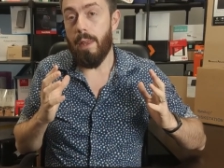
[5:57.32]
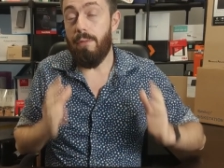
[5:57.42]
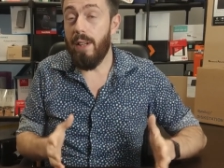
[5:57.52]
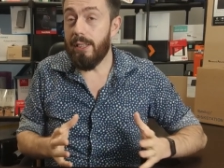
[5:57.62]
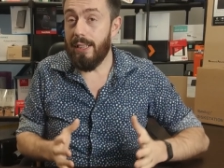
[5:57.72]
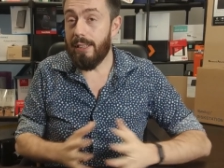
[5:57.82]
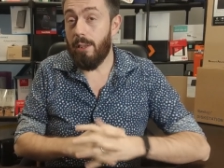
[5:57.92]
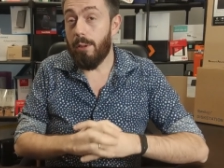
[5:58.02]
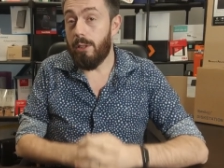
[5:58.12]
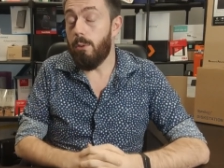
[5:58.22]
the first
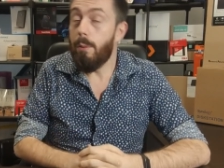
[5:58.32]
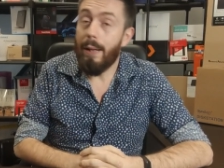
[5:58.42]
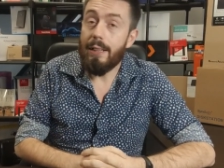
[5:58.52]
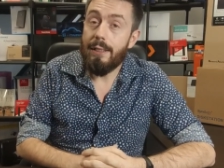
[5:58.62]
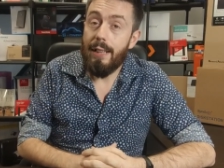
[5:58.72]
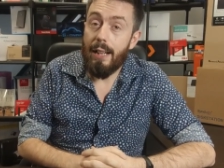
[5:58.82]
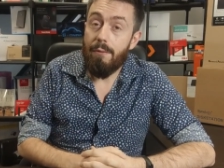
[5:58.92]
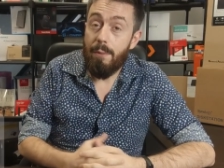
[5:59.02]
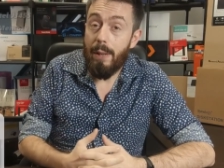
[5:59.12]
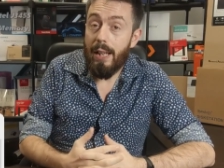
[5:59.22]
NAS I want to talk about
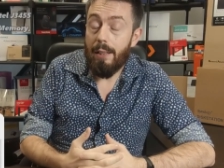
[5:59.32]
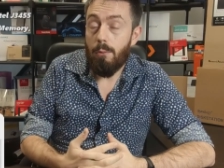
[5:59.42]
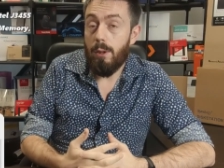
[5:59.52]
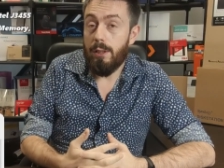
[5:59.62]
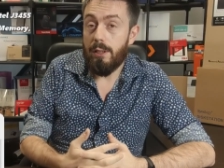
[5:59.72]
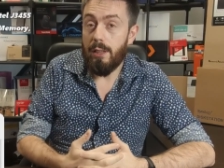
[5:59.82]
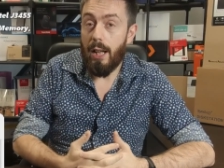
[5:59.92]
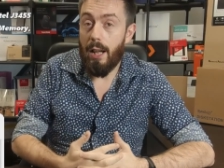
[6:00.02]
today for me that was